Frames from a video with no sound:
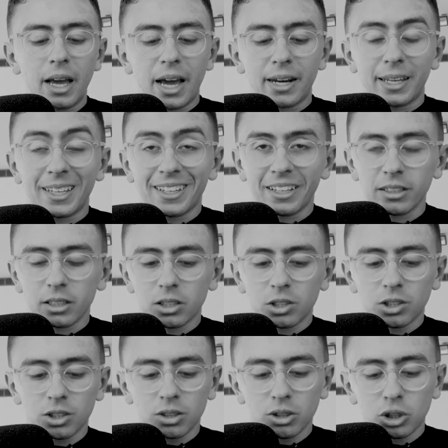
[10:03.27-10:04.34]
And in
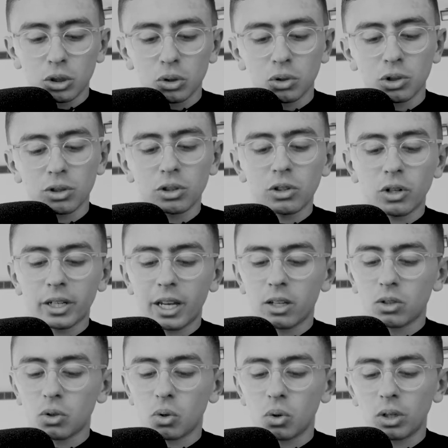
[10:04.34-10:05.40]
Gillage, children do not get
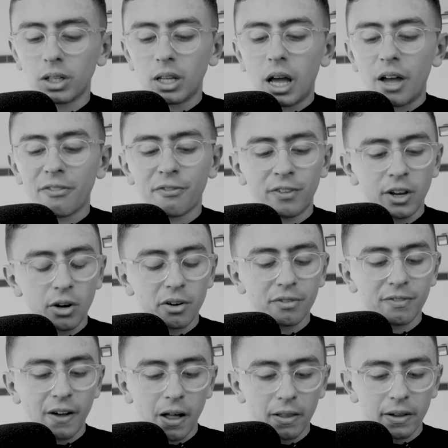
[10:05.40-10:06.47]
taught a fear of
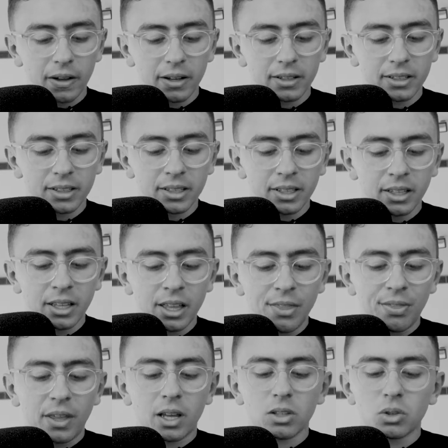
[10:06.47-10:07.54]
failure.
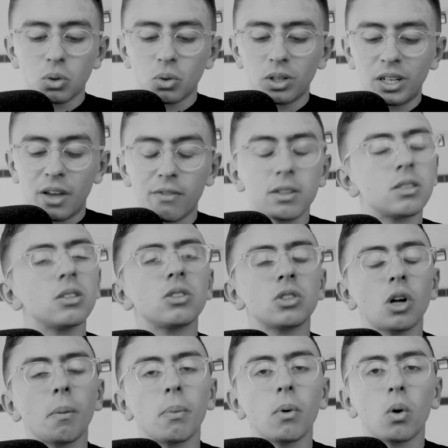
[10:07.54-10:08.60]
They are taught never to
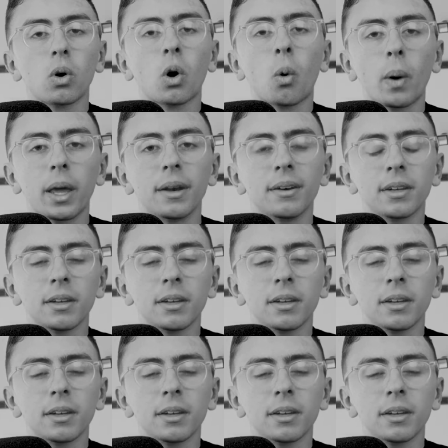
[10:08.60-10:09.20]
stop or quit.